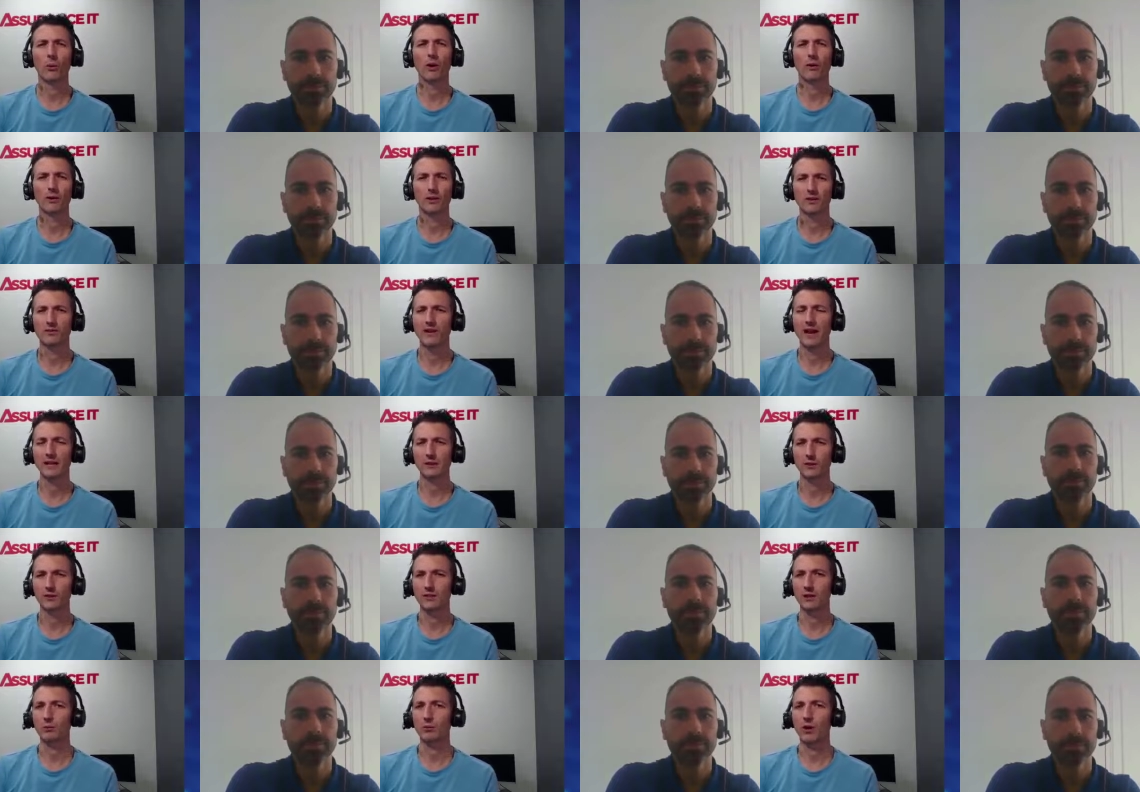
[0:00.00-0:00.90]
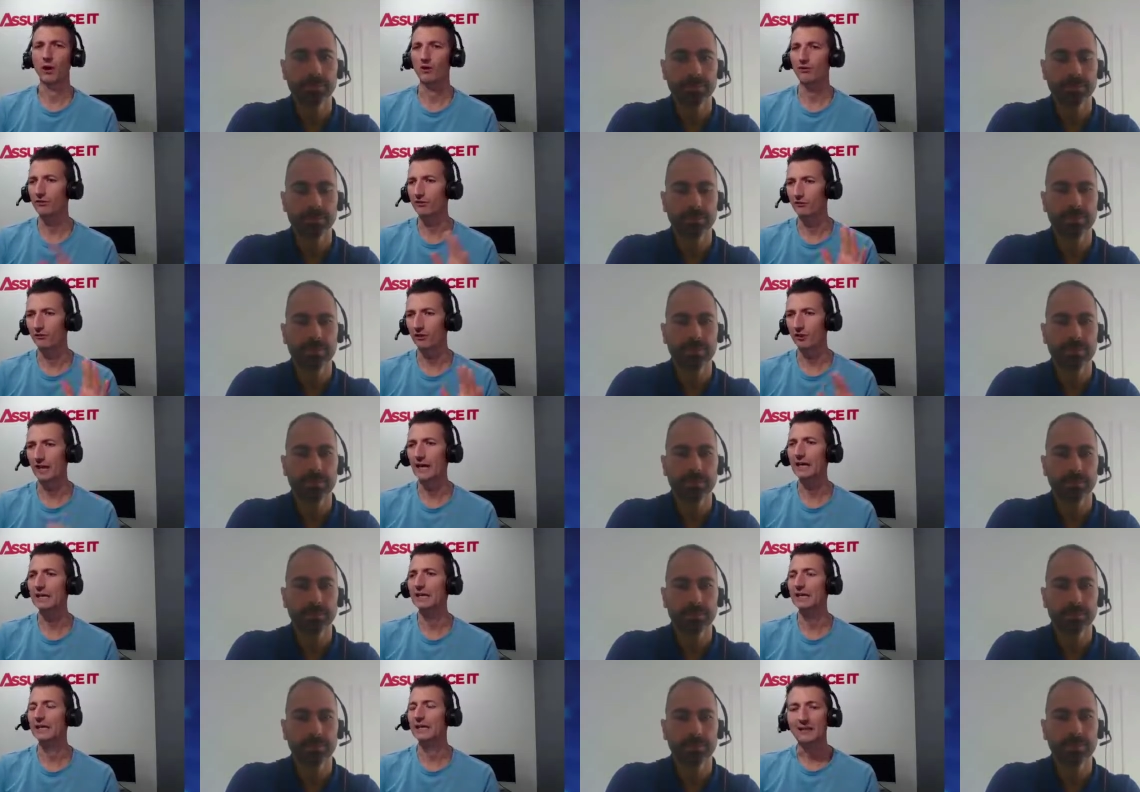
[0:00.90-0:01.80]
Speaker 1: awareness factors that we often
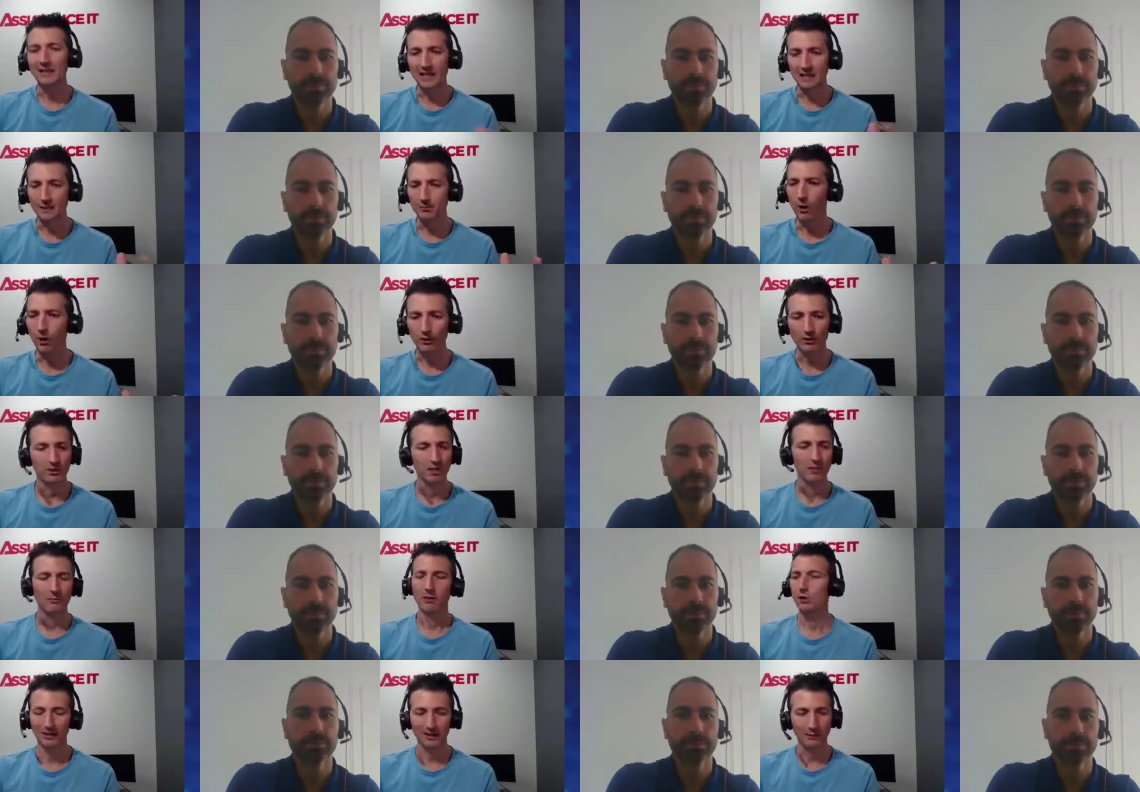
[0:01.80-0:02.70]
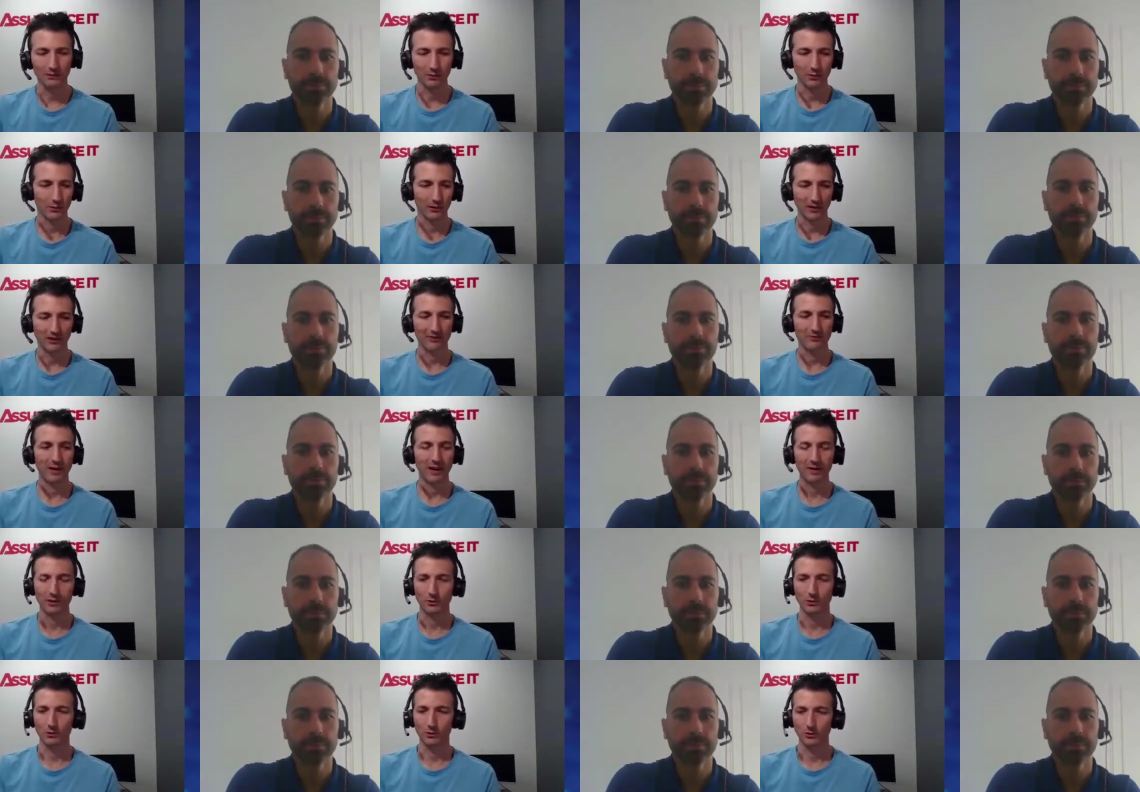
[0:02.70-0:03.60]
forget. Clean desk policy. How many times do we leave
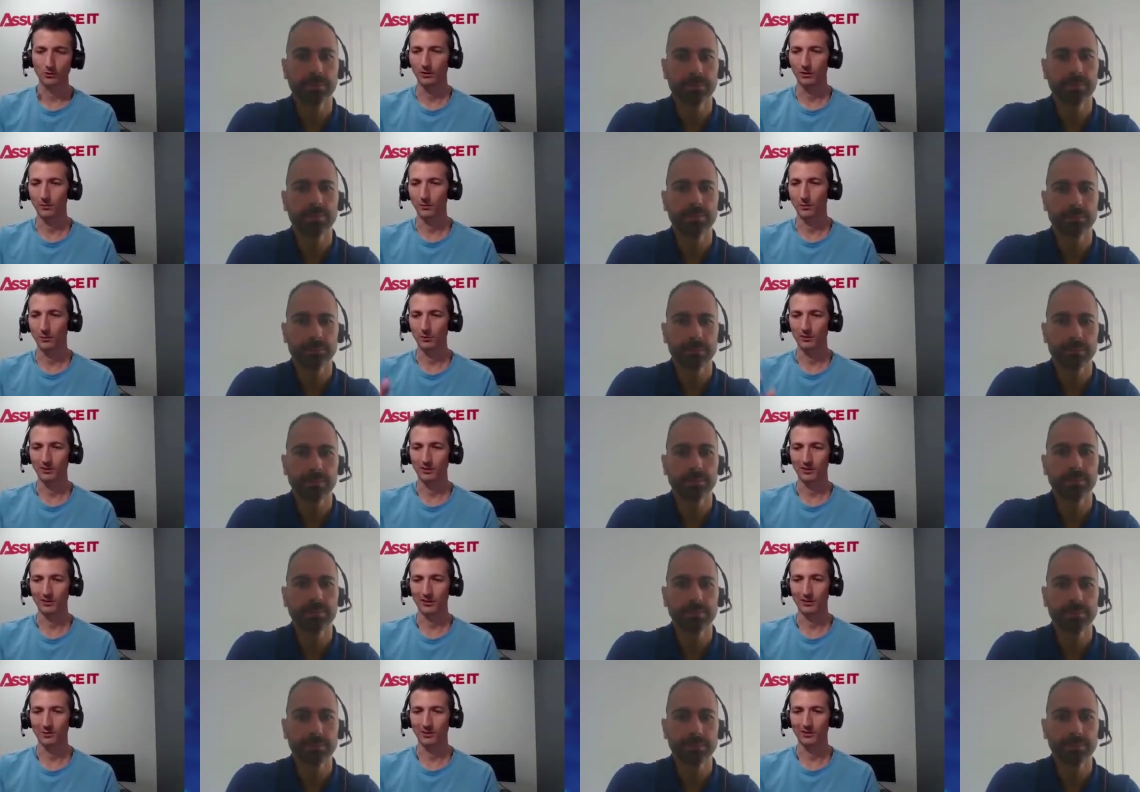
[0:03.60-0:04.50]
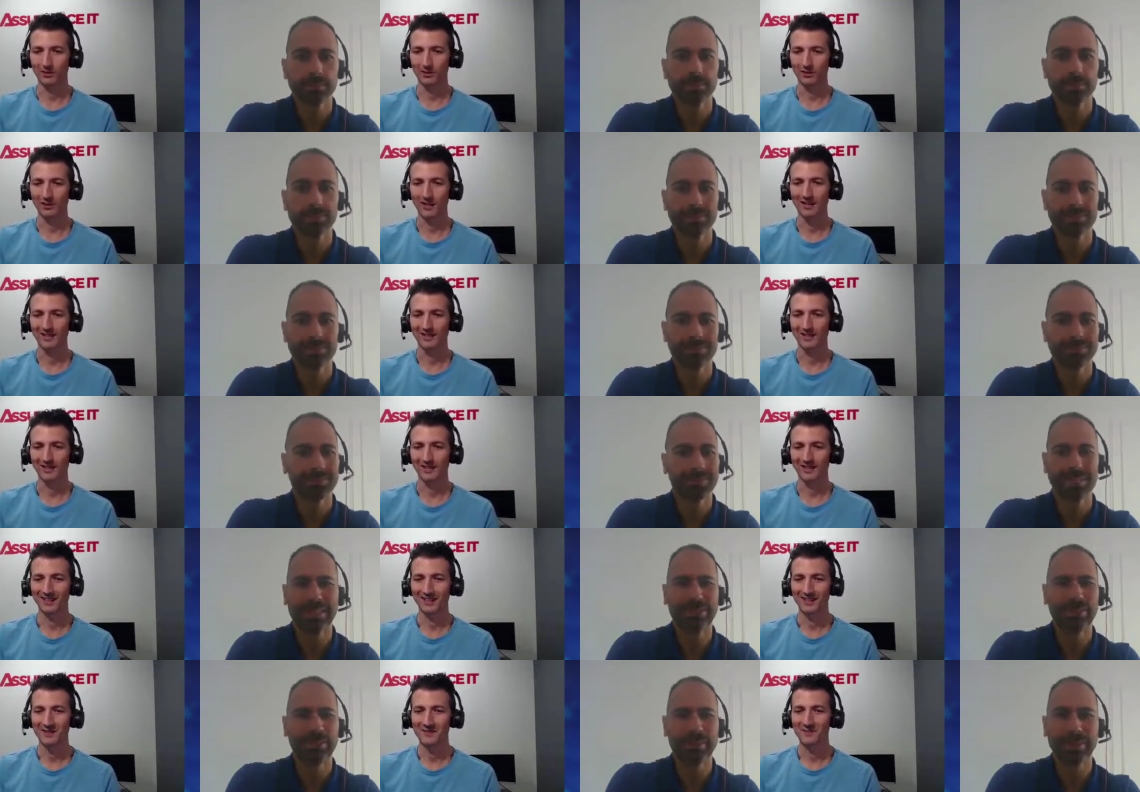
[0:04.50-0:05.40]
passwords on a post-it somewhere on your desk?
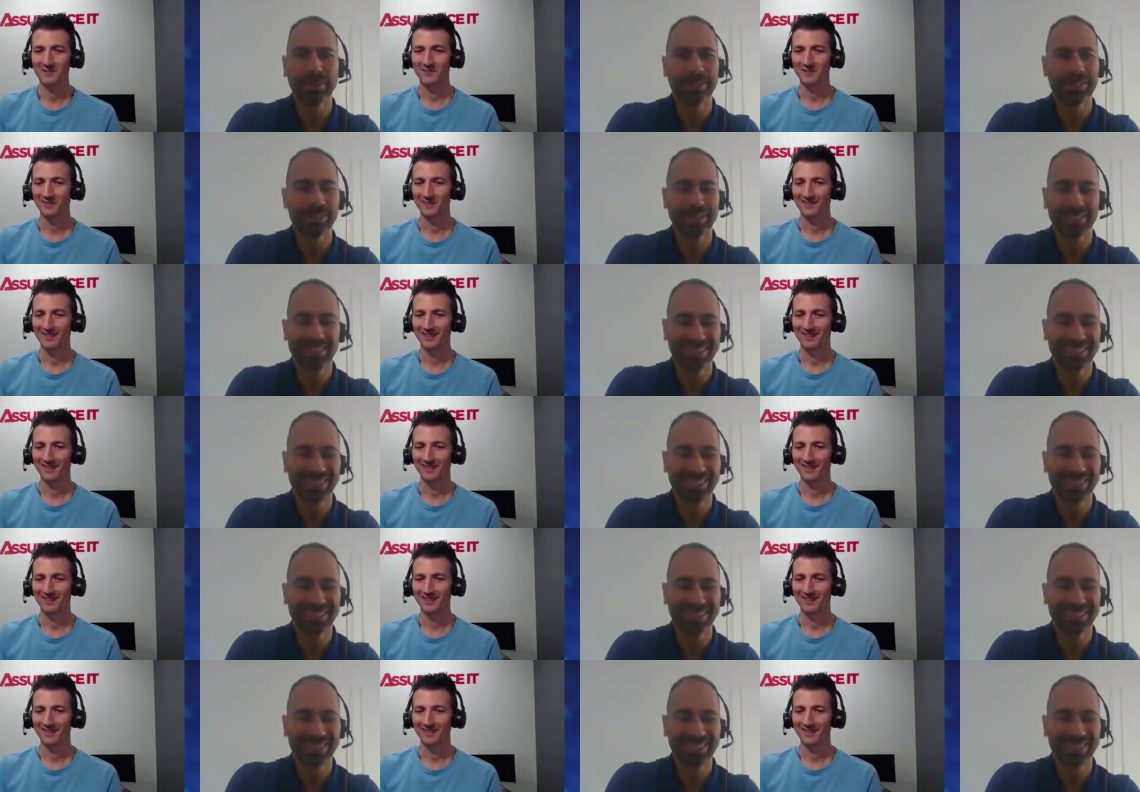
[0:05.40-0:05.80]
Never me.